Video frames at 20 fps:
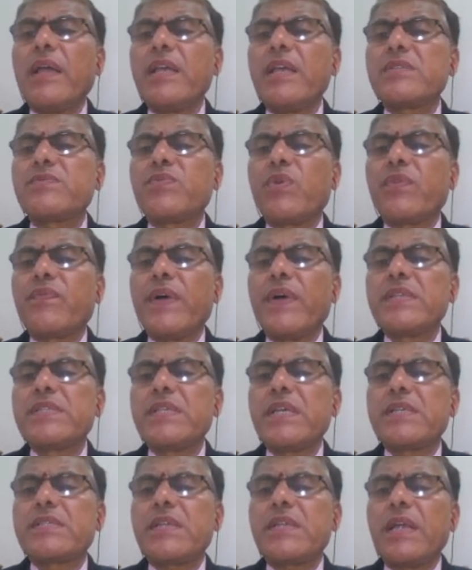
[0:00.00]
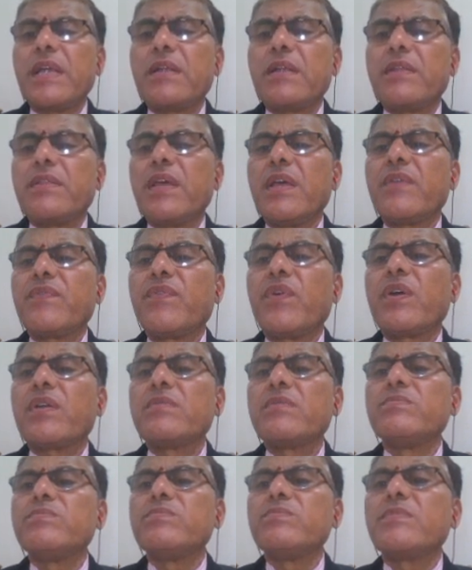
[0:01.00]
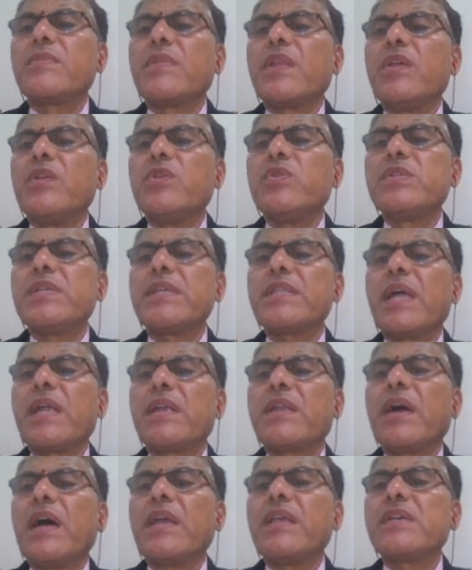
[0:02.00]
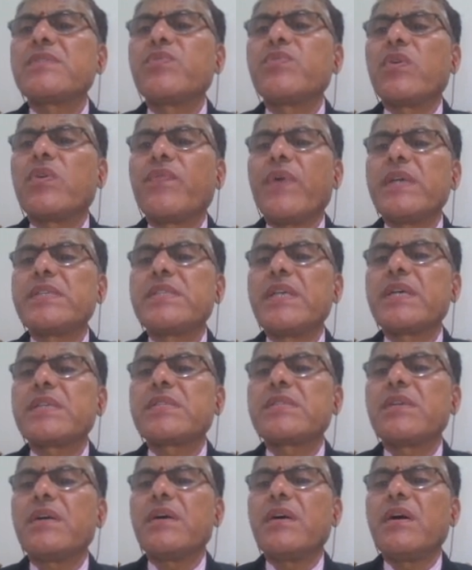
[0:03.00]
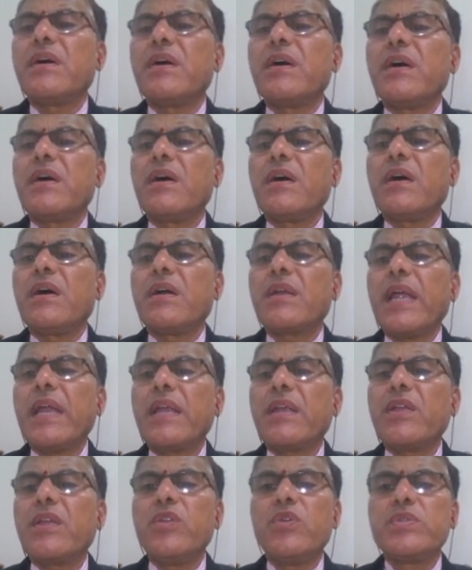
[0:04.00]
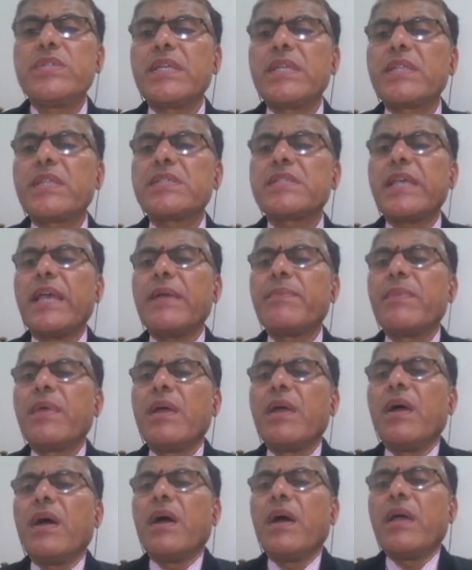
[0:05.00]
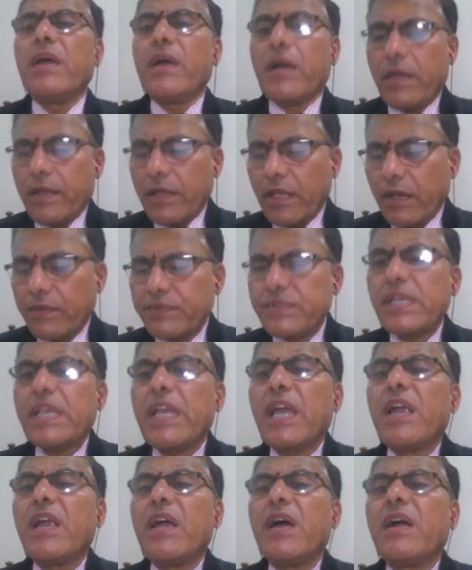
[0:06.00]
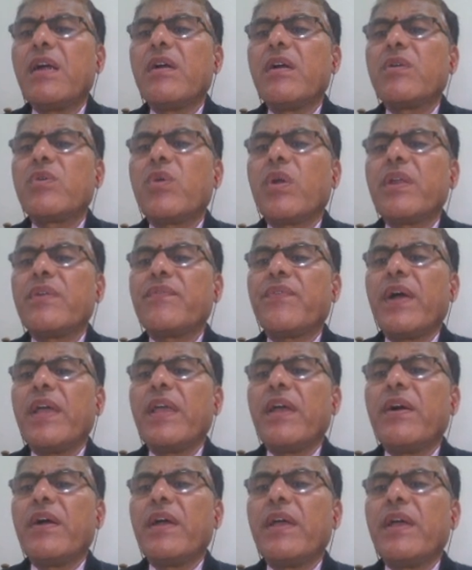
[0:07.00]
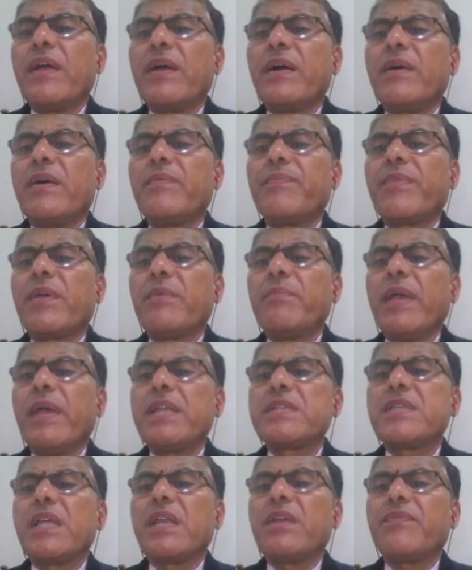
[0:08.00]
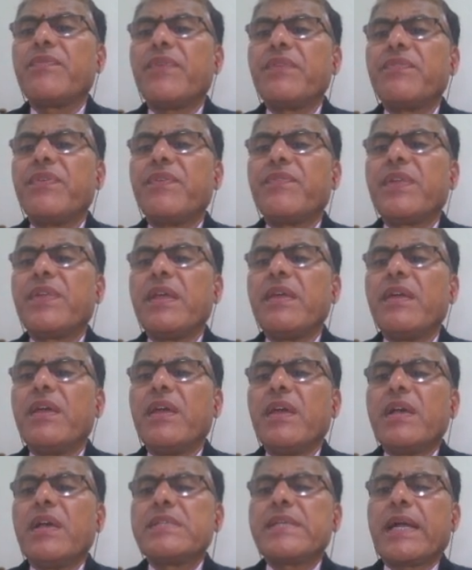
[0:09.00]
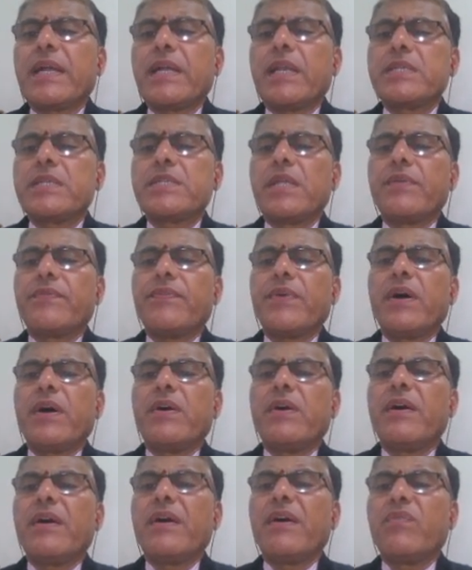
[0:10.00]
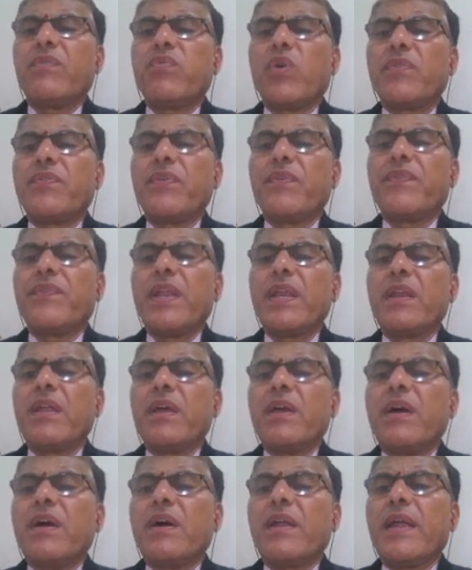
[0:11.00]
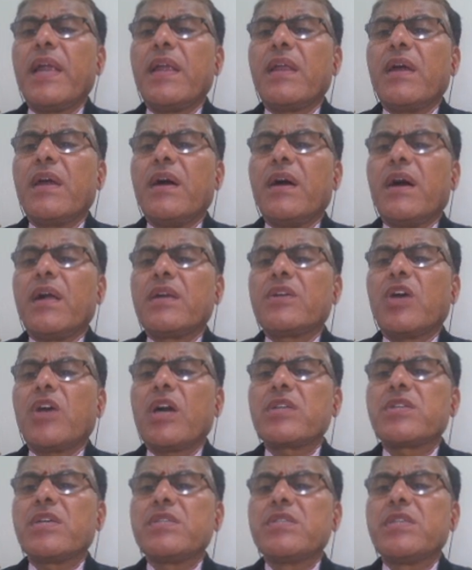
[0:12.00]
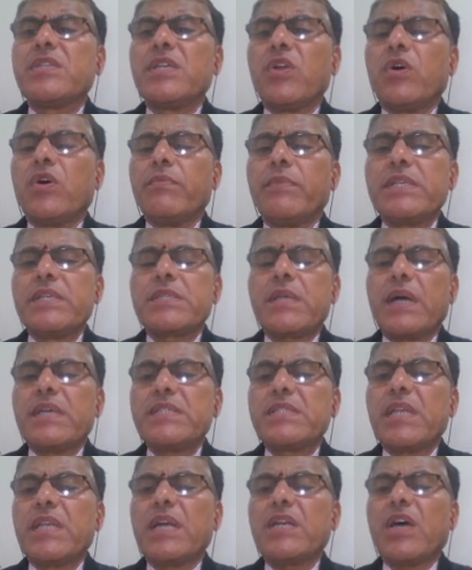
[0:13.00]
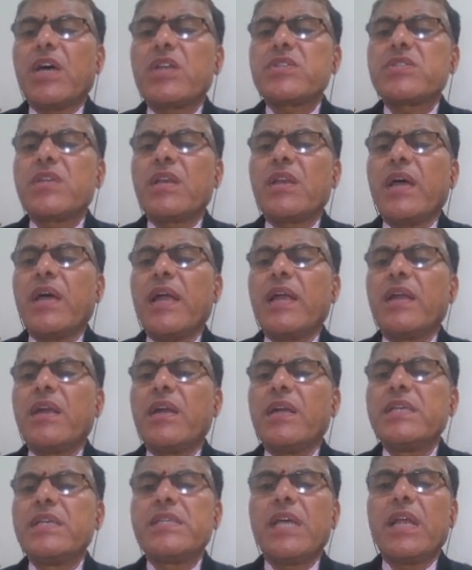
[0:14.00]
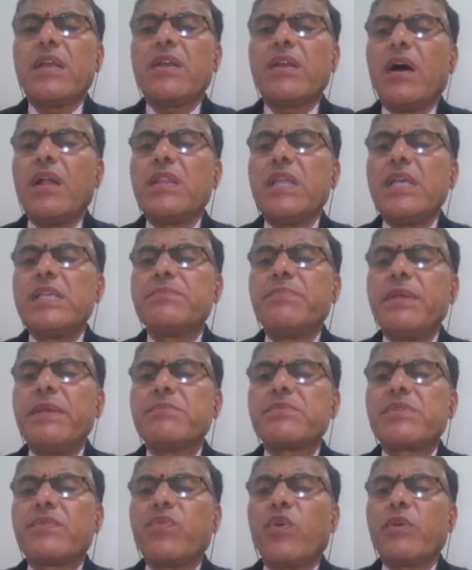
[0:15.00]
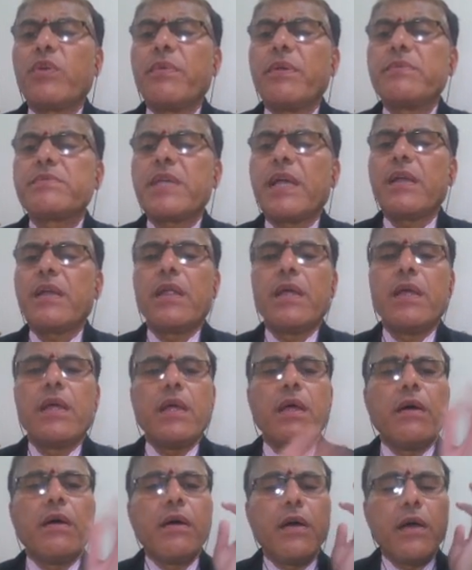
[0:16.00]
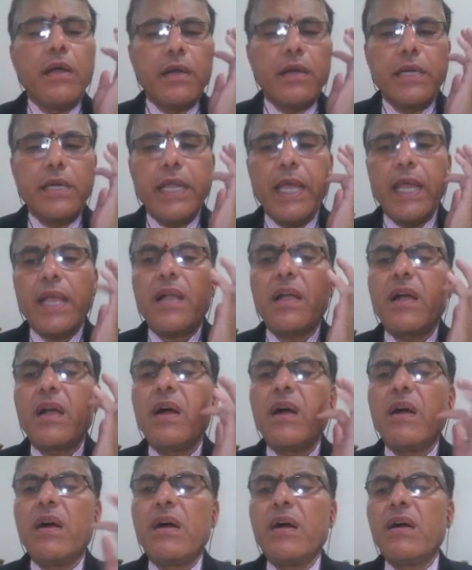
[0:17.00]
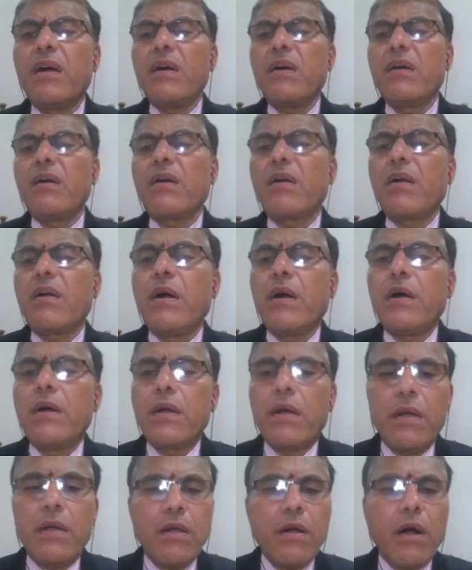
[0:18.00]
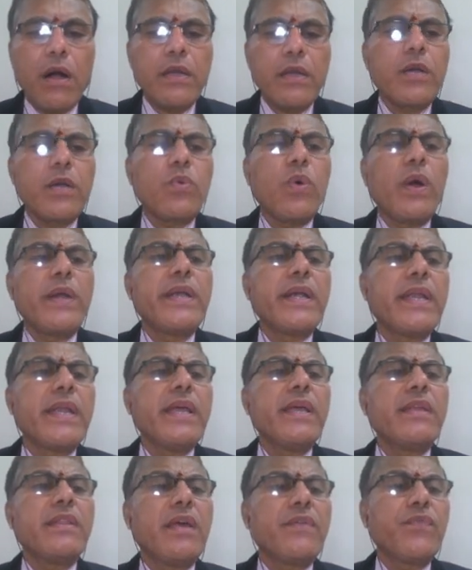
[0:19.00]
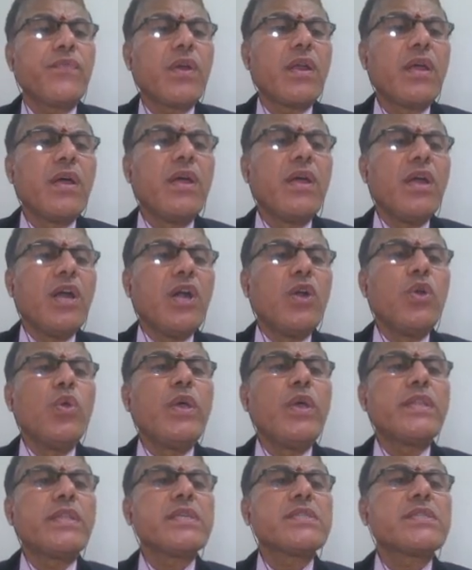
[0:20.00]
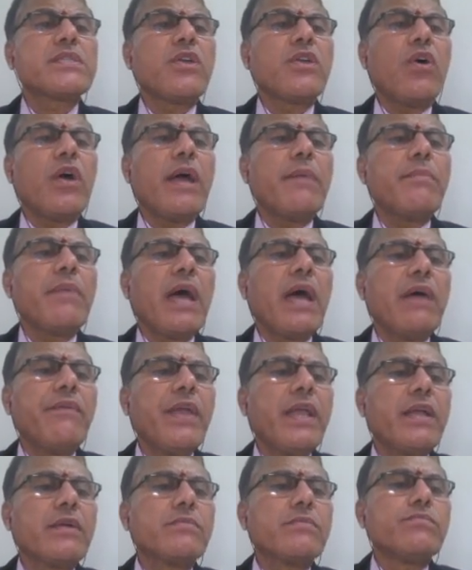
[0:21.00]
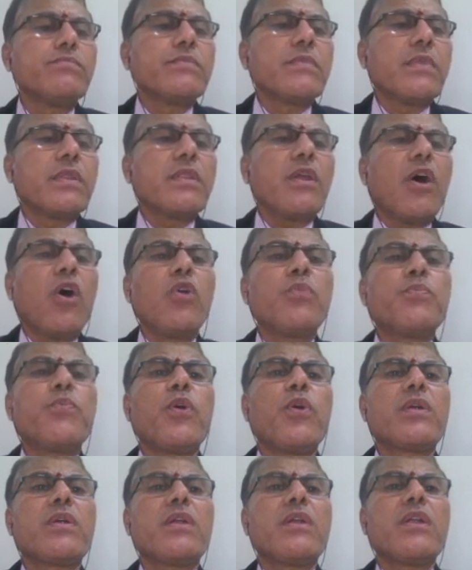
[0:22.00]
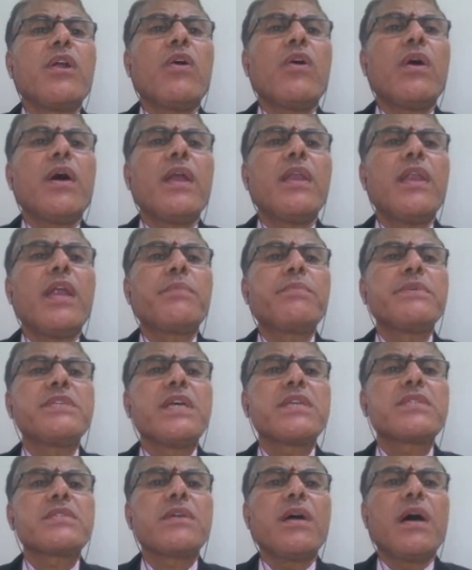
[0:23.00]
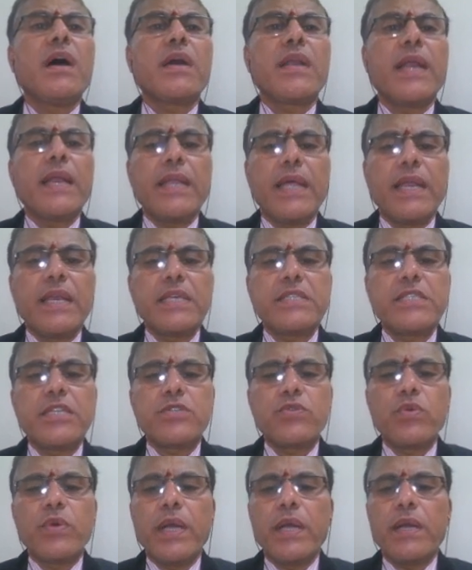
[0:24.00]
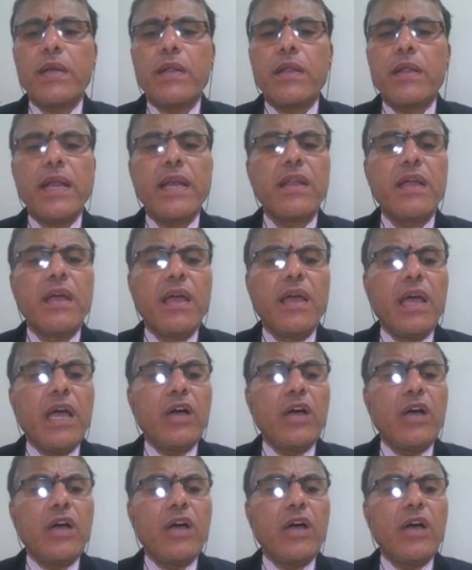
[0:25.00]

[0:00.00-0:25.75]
IS 456, right? Therefore using that IS 456, right? Using the same FCK 25 main steel 550, secondary steel 415, right? Torsion 0 means consider torsion and design all these beams, 4 beams, and take concrete quantity. Therefore, doing this, now I am having the output. Now let me just run analysis, student, right?